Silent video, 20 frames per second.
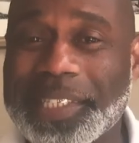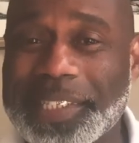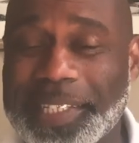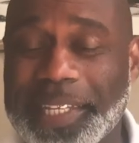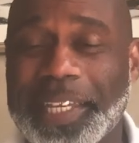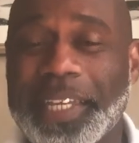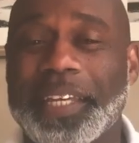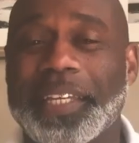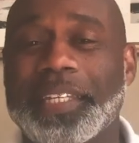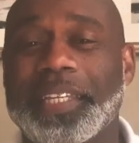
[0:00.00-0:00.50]

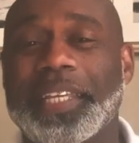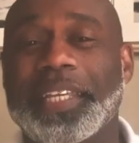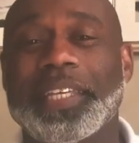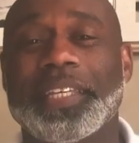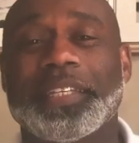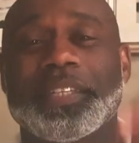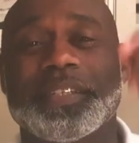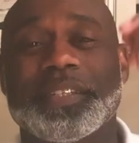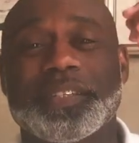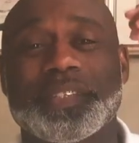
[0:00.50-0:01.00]
debt
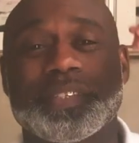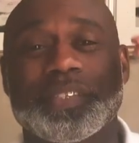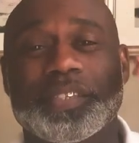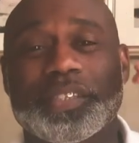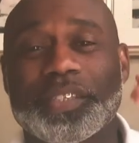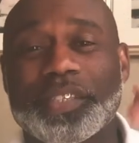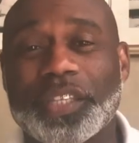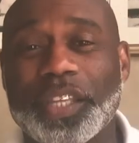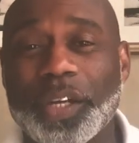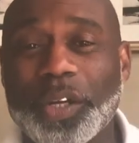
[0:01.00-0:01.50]

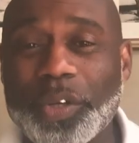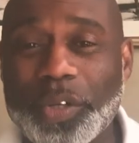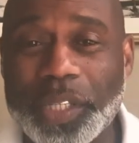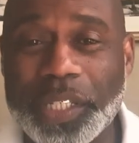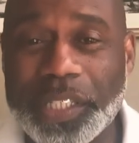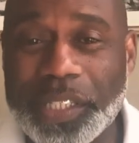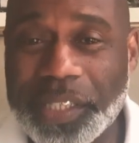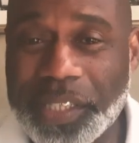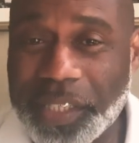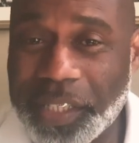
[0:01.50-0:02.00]
is
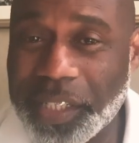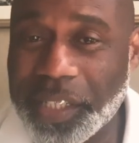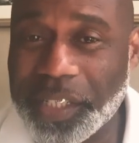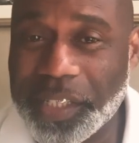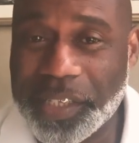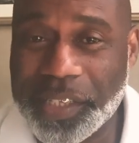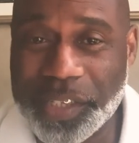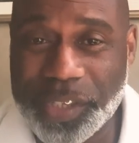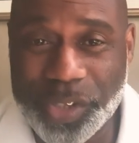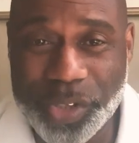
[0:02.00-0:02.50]

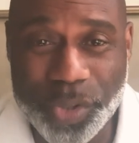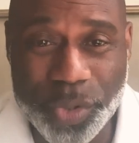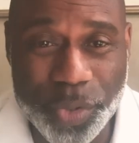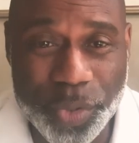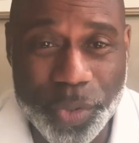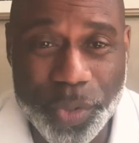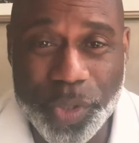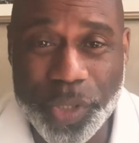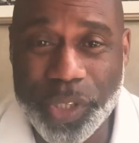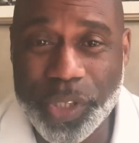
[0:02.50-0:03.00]
36
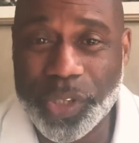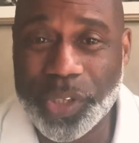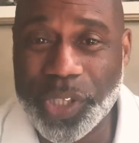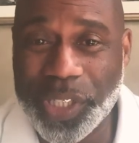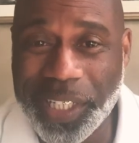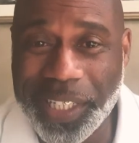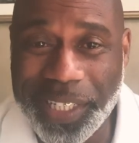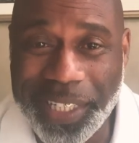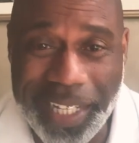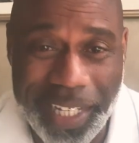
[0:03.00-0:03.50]
trillion.